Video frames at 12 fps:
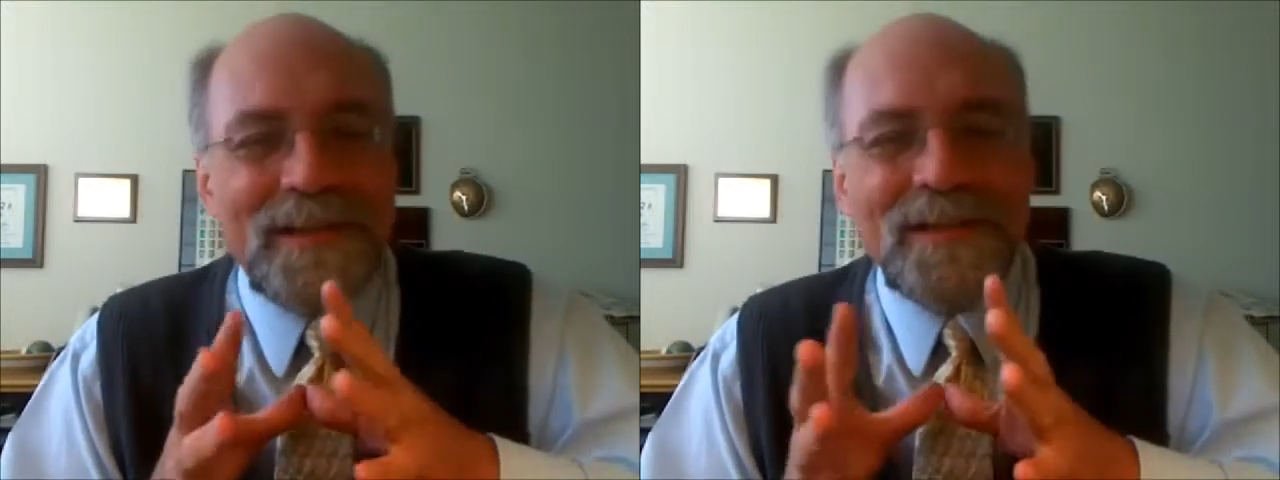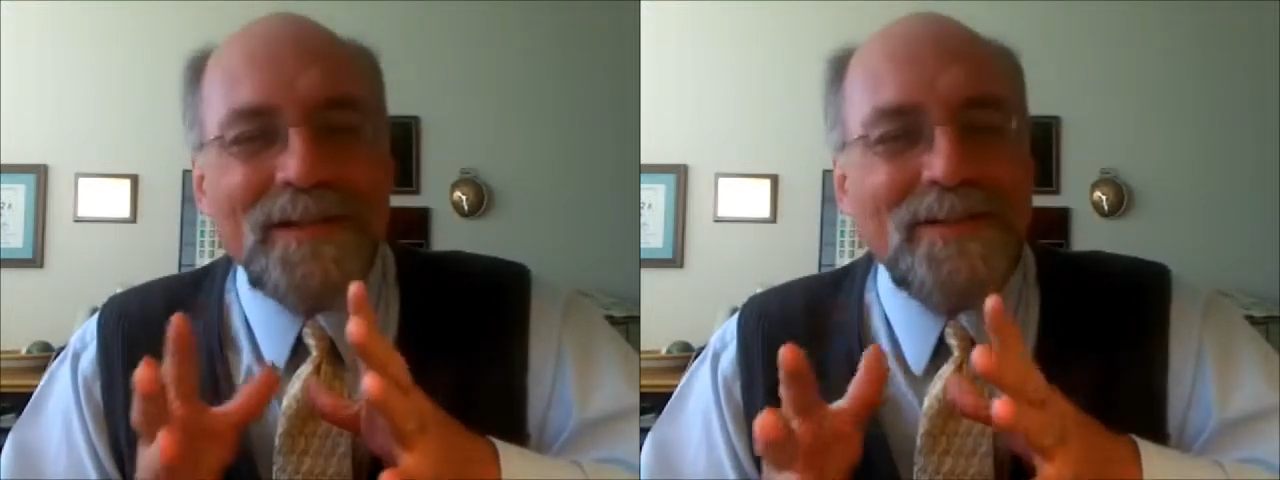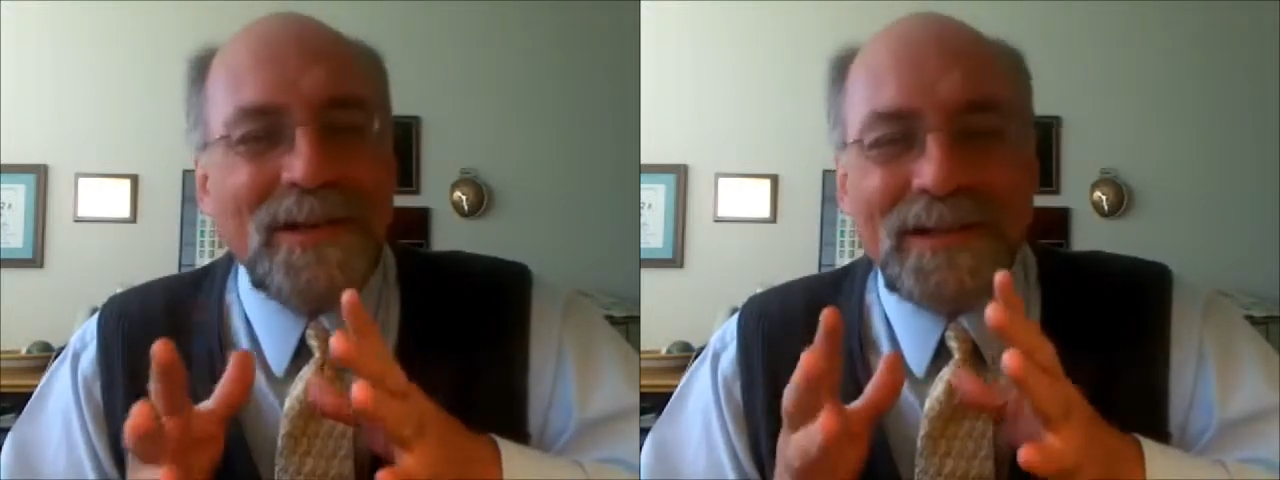
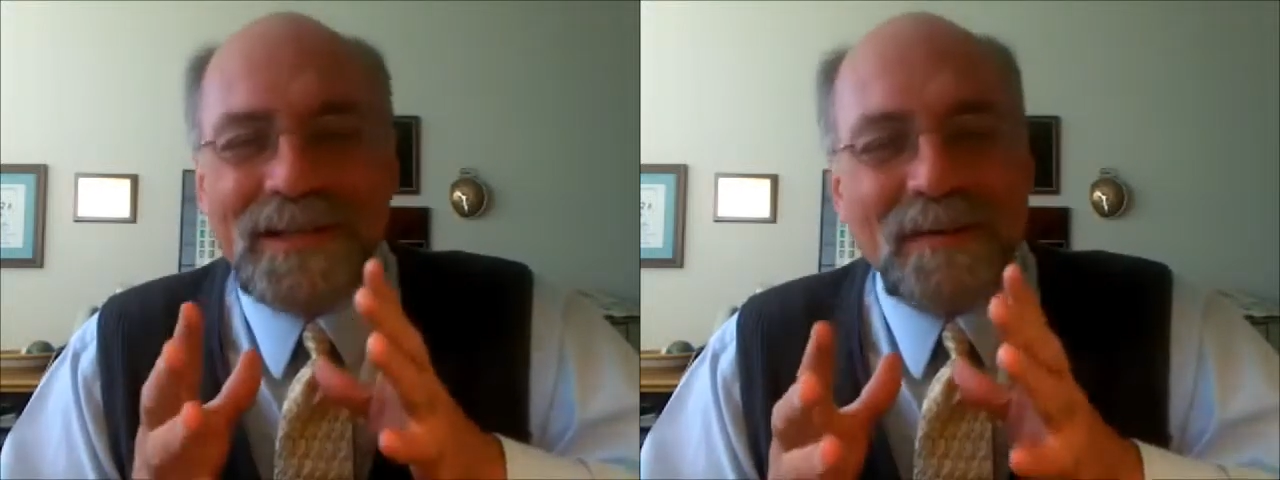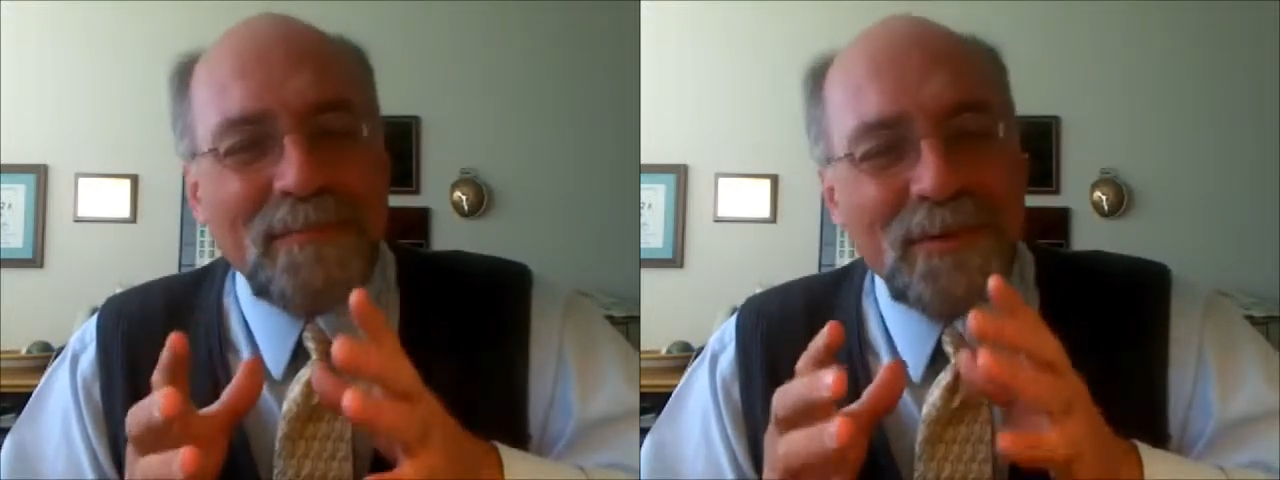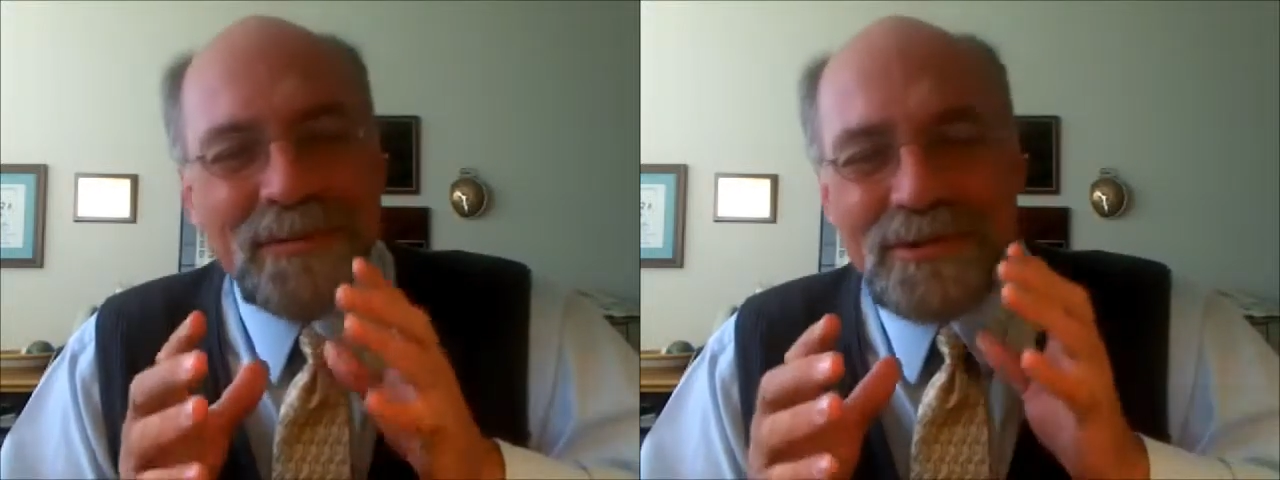this young
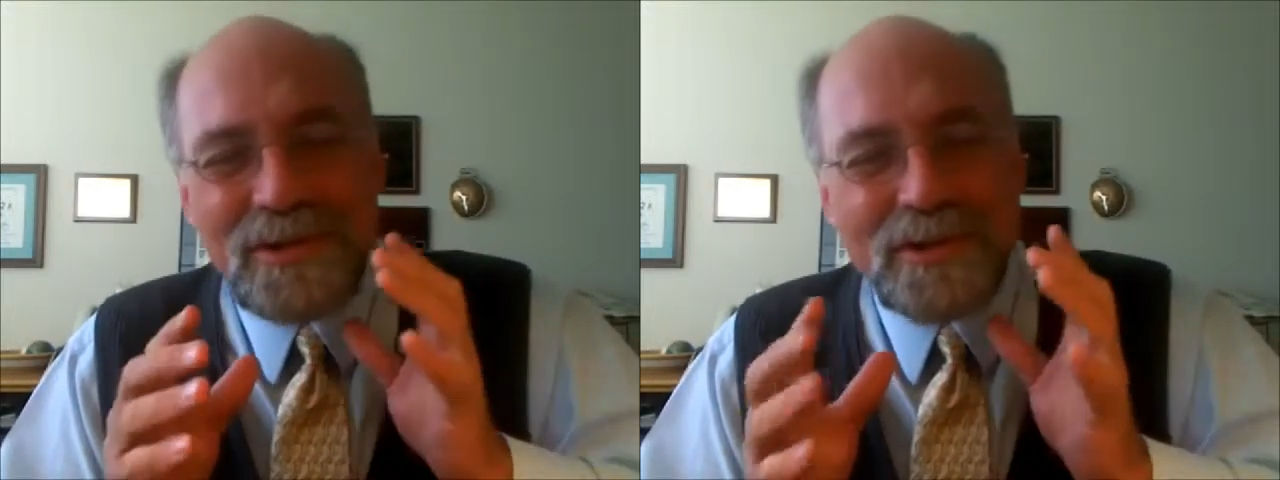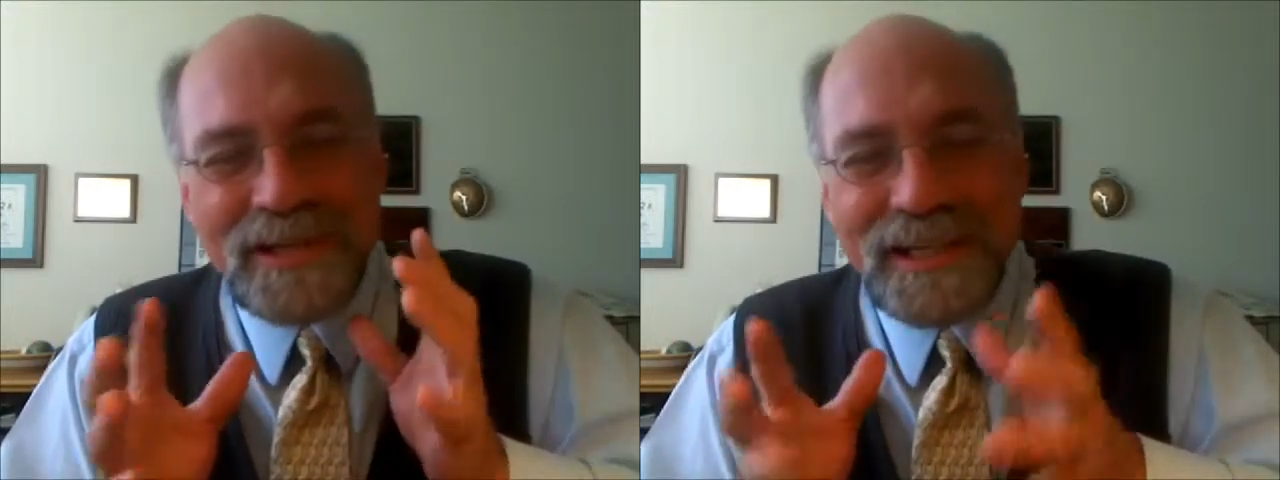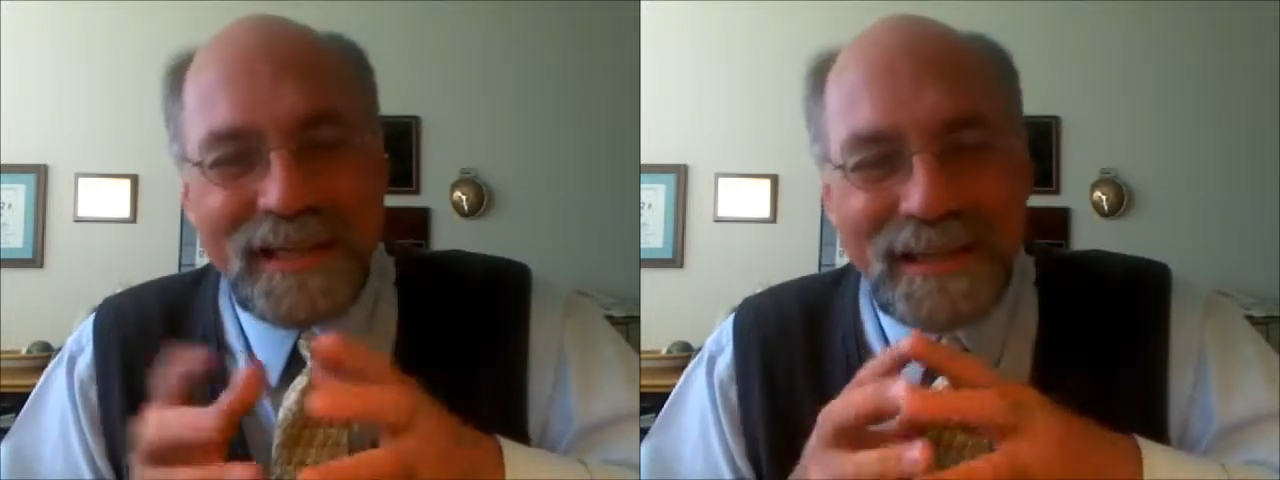couple was just
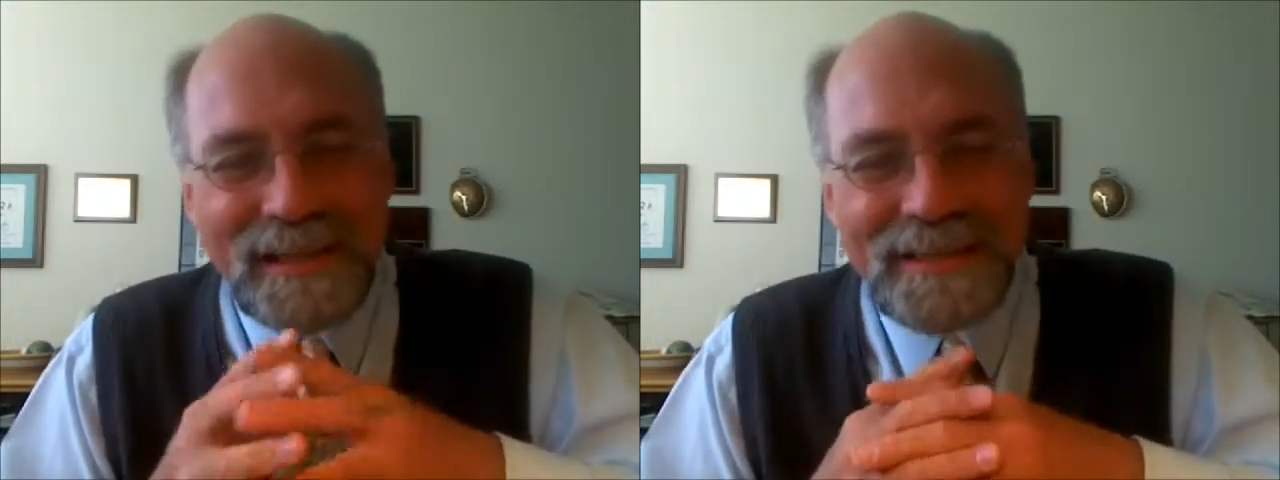giddy.